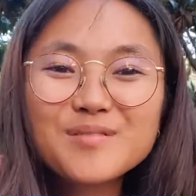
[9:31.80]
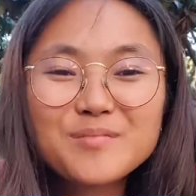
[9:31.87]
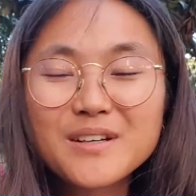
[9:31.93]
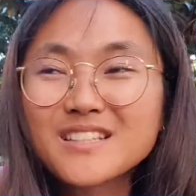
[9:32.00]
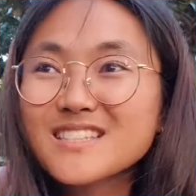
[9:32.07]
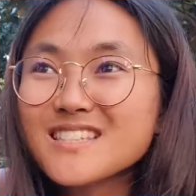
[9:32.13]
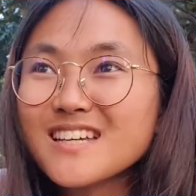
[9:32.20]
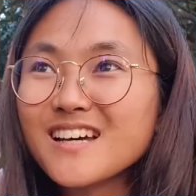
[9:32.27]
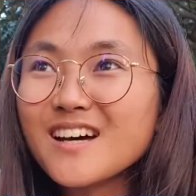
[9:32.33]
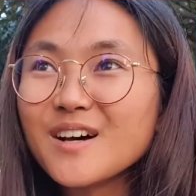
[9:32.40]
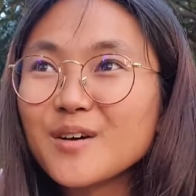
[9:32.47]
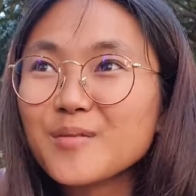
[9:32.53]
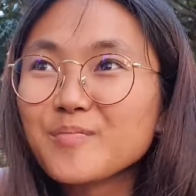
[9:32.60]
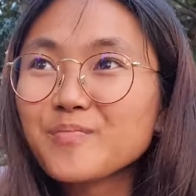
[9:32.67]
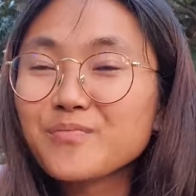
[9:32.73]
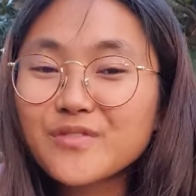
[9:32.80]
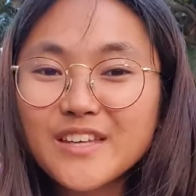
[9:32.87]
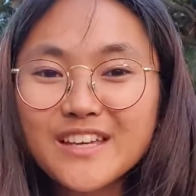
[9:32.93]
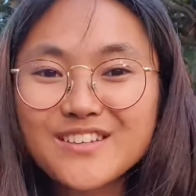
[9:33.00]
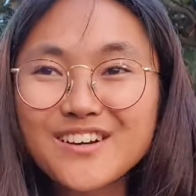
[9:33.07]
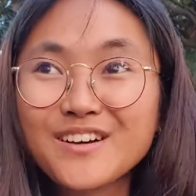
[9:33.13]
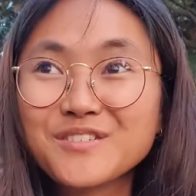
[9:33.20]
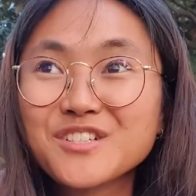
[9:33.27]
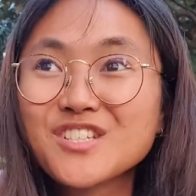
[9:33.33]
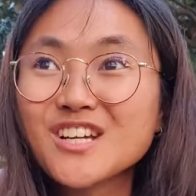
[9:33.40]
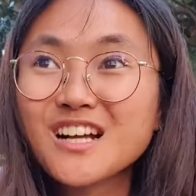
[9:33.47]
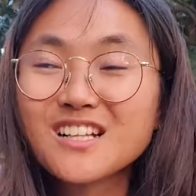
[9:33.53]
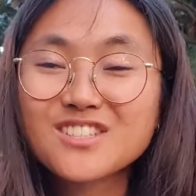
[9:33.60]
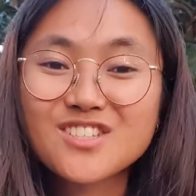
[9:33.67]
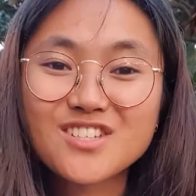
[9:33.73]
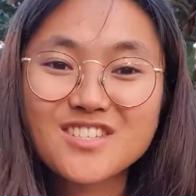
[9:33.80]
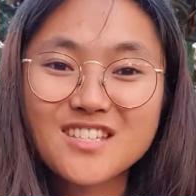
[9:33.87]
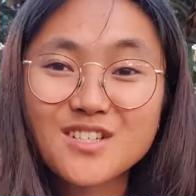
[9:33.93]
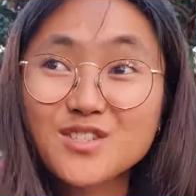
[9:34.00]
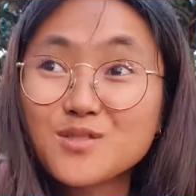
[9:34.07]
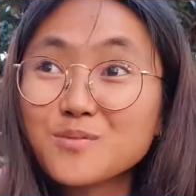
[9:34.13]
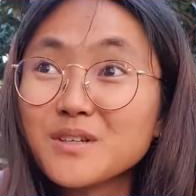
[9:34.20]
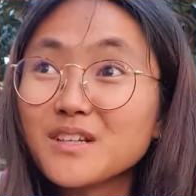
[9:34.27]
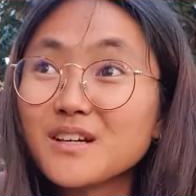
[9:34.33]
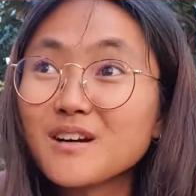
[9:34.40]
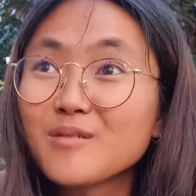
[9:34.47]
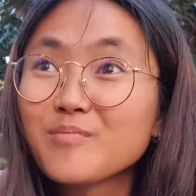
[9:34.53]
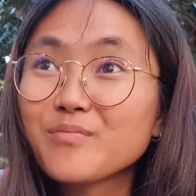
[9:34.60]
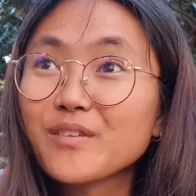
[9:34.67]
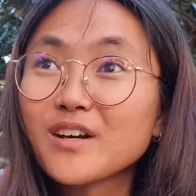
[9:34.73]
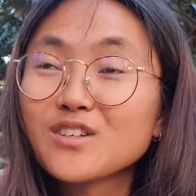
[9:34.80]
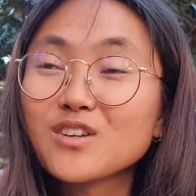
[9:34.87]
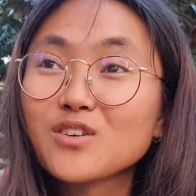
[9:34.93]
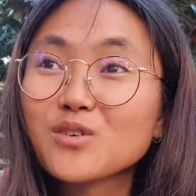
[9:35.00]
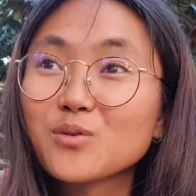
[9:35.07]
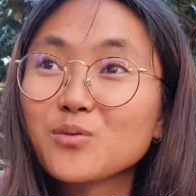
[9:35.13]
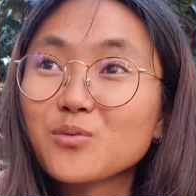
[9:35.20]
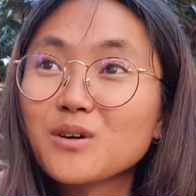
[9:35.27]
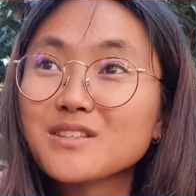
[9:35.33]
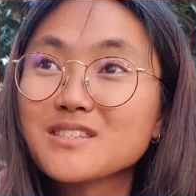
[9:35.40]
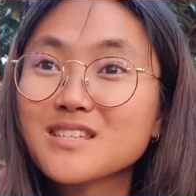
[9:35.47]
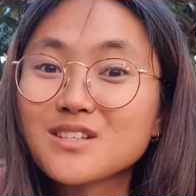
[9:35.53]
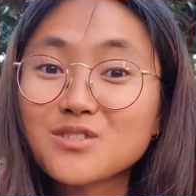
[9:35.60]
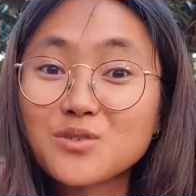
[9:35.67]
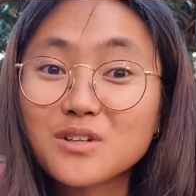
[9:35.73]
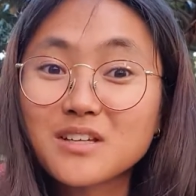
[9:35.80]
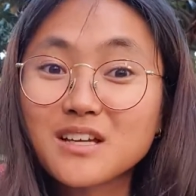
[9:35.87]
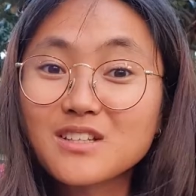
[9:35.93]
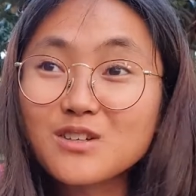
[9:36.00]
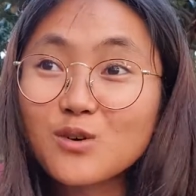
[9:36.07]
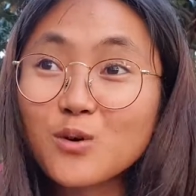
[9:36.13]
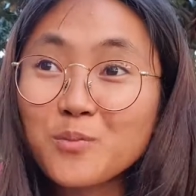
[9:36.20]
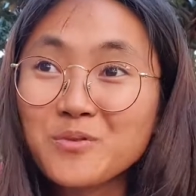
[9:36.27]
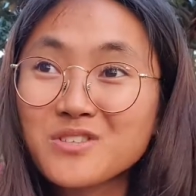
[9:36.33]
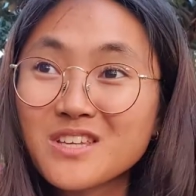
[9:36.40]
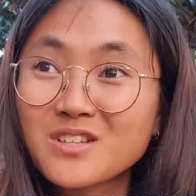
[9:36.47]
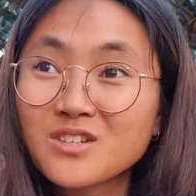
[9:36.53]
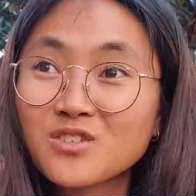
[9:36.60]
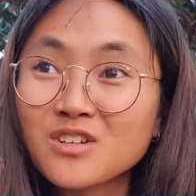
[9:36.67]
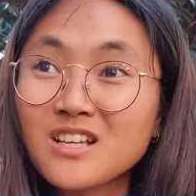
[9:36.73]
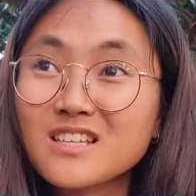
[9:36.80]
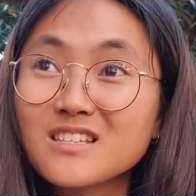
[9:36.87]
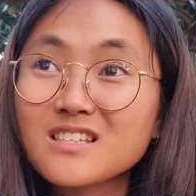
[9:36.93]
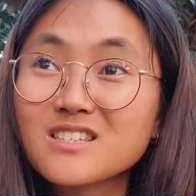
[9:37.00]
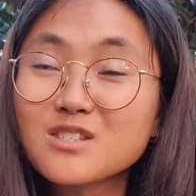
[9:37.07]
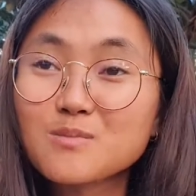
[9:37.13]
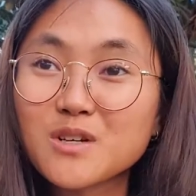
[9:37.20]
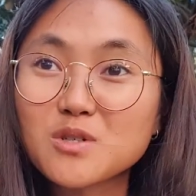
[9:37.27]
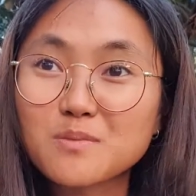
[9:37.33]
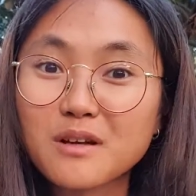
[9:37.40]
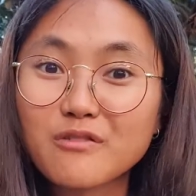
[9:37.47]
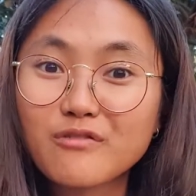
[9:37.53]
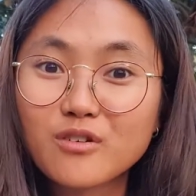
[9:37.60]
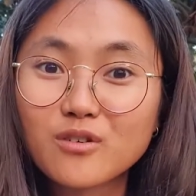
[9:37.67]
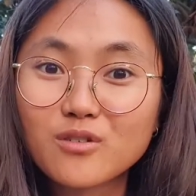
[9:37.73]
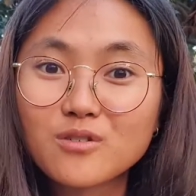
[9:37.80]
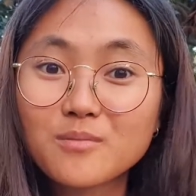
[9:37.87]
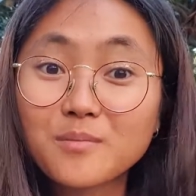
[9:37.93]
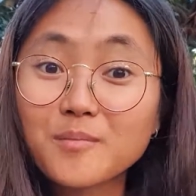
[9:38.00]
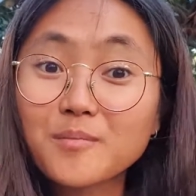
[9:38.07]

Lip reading: But yeah, you have a child just next to me. I don't know what they're doing. I hope they're not gonna smash my phone.